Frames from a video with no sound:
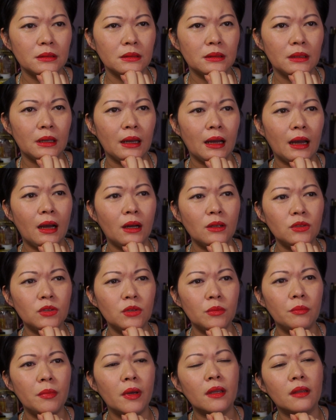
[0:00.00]
like how
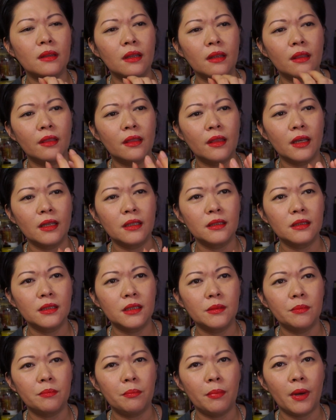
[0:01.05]
to make the
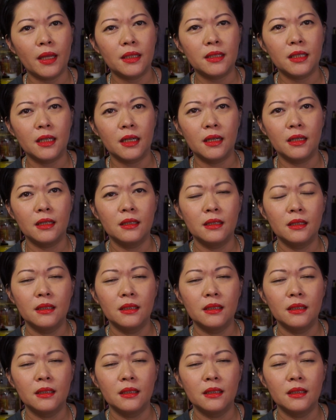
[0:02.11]
things better.